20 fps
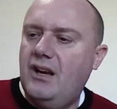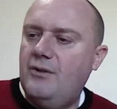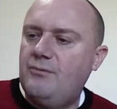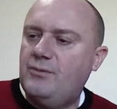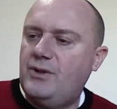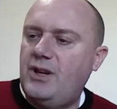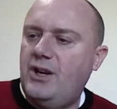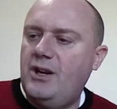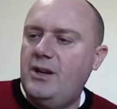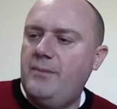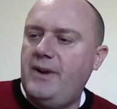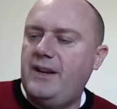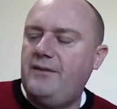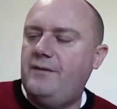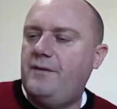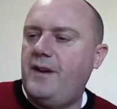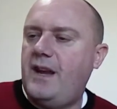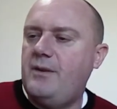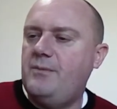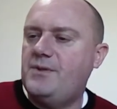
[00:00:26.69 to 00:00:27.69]
Kind of made
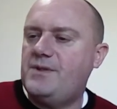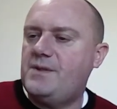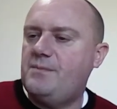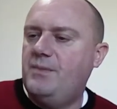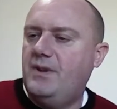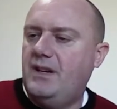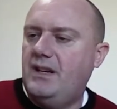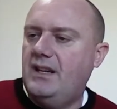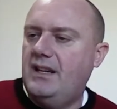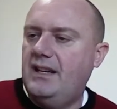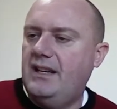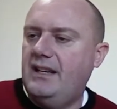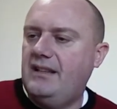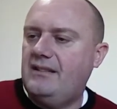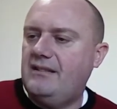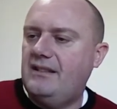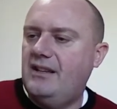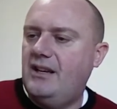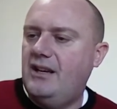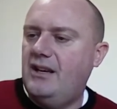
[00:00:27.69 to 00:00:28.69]
famous by
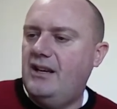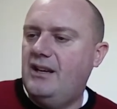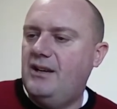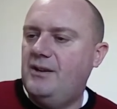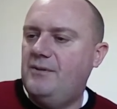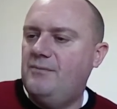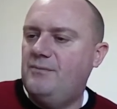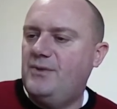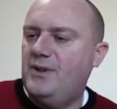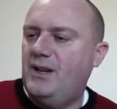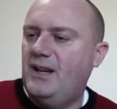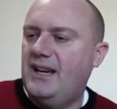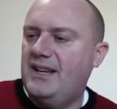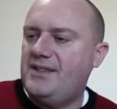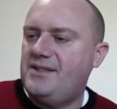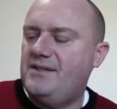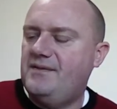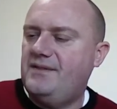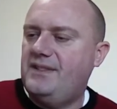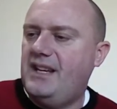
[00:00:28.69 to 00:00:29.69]
the
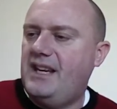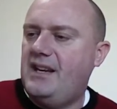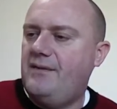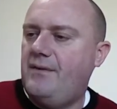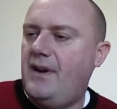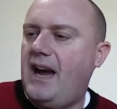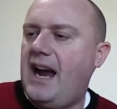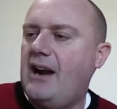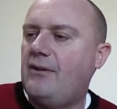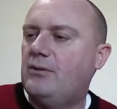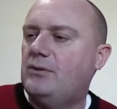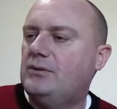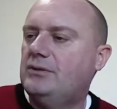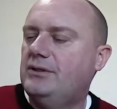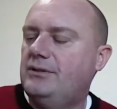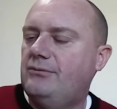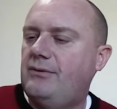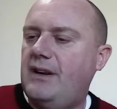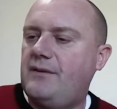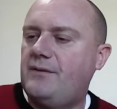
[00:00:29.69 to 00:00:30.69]
likes of Dave Harrell,
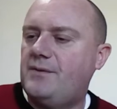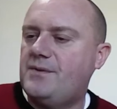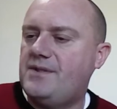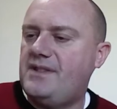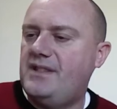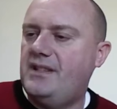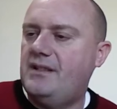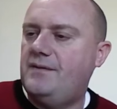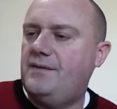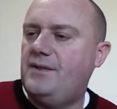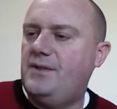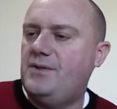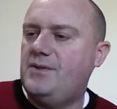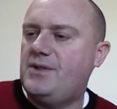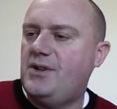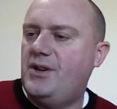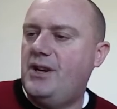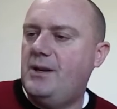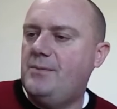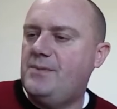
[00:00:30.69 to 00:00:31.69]
who referenced it a few
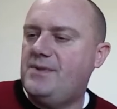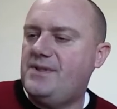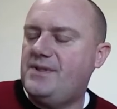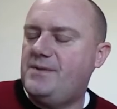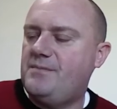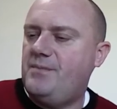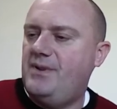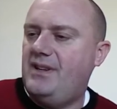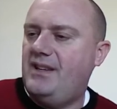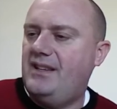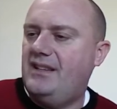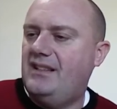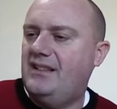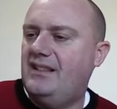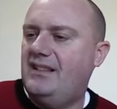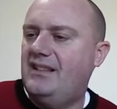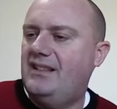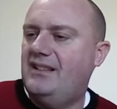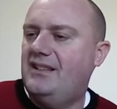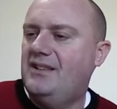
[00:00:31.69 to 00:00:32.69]
times as being
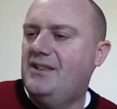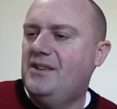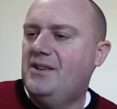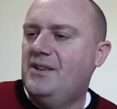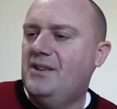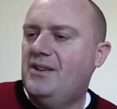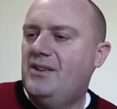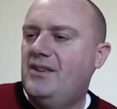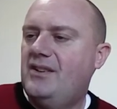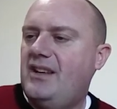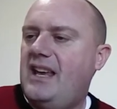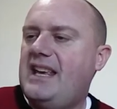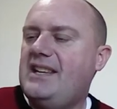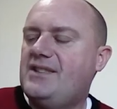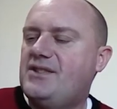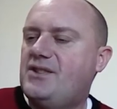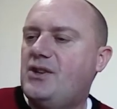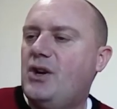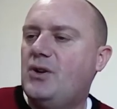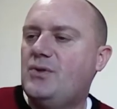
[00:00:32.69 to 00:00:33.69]

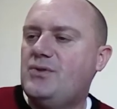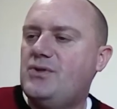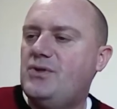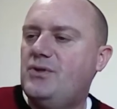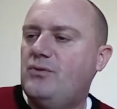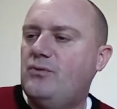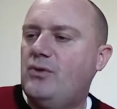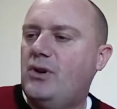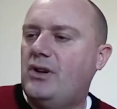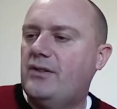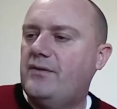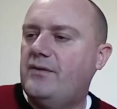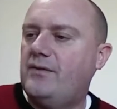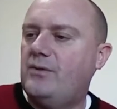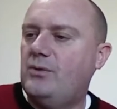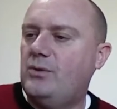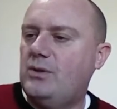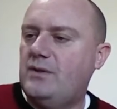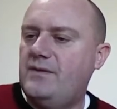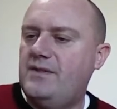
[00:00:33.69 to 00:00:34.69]
his go-to rod for
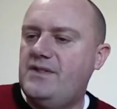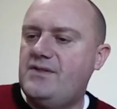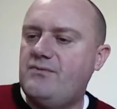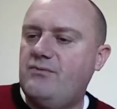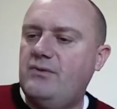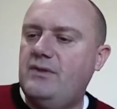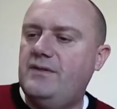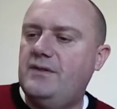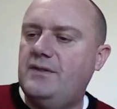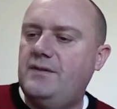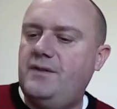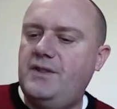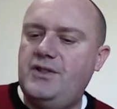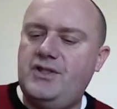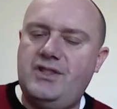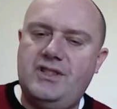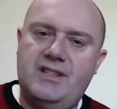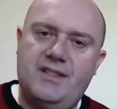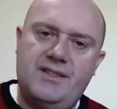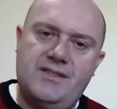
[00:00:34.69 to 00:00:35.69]
all of his river
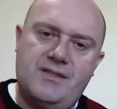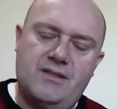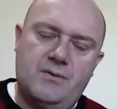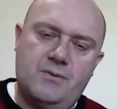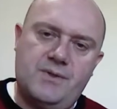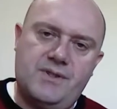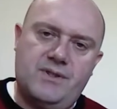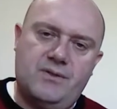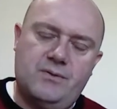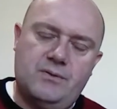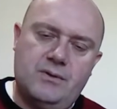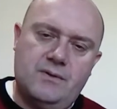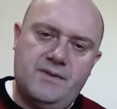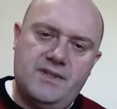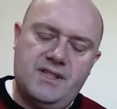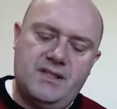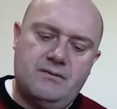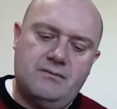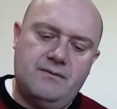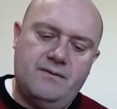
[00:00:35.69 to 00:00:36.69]
fishing, so it was on all of his
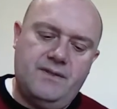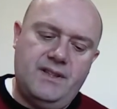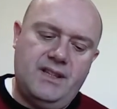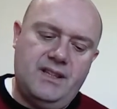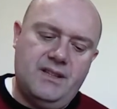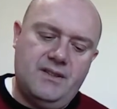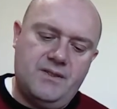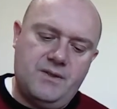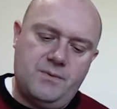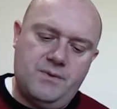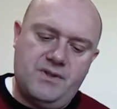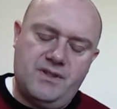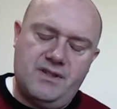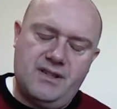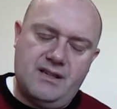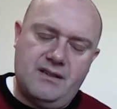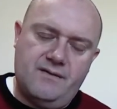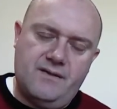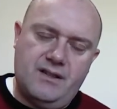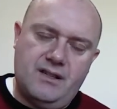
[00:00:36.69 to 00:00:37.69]
old videos, which are
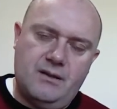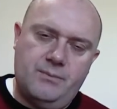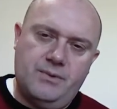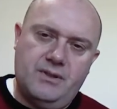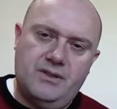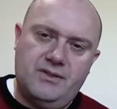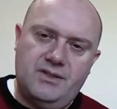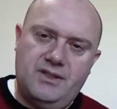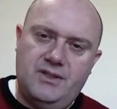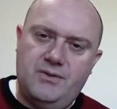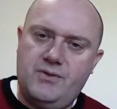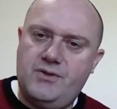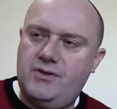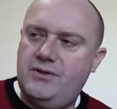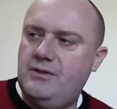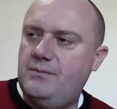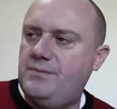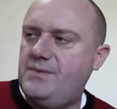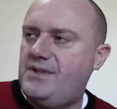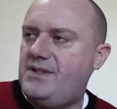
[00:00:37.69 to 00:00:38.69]
now available on YouTube
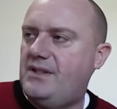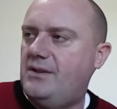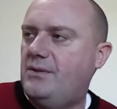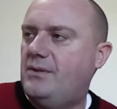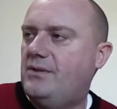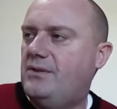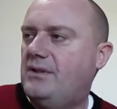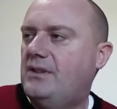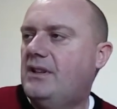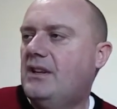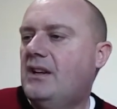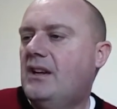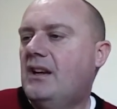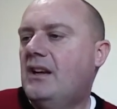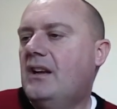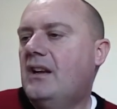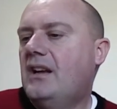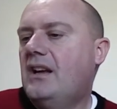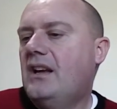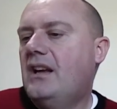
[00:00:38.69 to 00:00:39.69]
and so
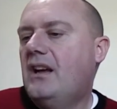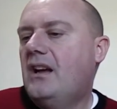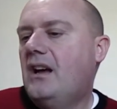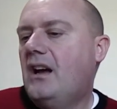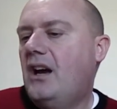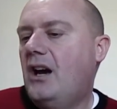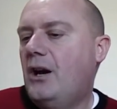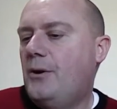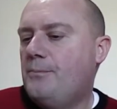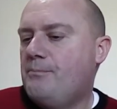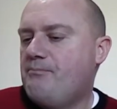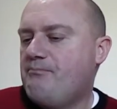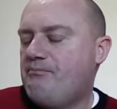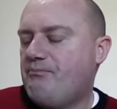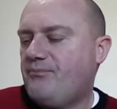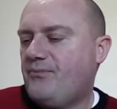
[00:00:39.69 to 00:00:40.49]
on.